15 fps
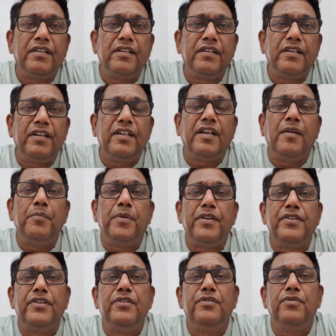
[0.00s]
in
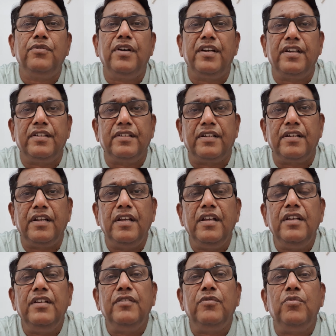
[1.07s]
comparison to another.
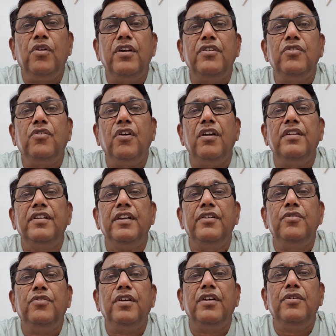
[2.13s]
What you call the,
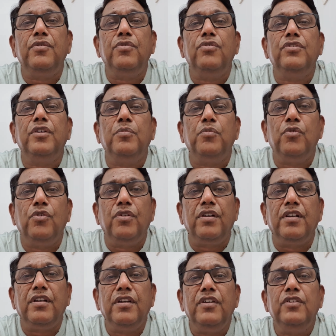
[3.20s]
you can know the mode.
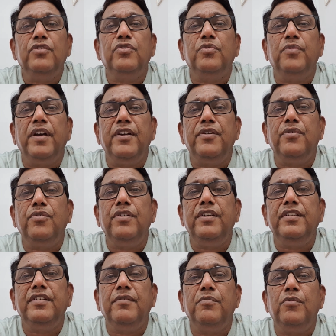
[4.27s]
So by knowing
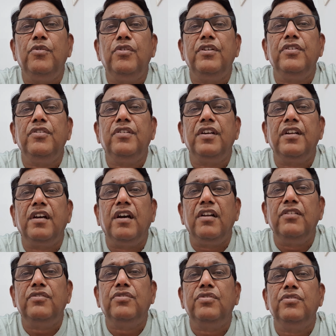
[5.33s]
the mode, you can
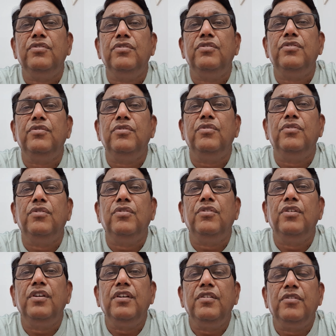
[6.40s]
also know
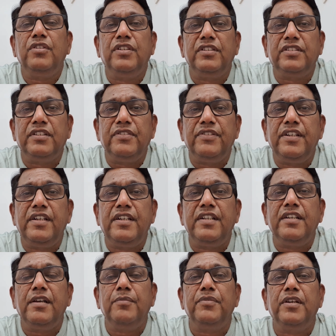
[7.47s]
the
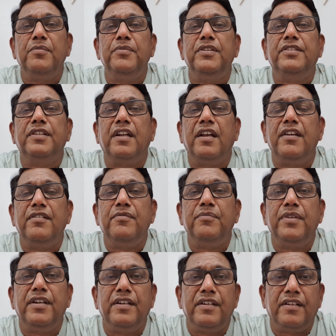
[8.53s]
severity of the
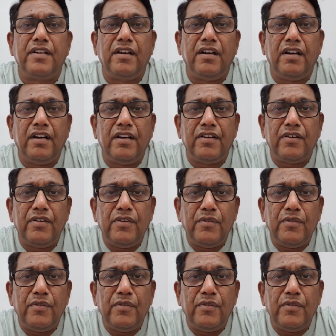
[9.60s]
misalignment, or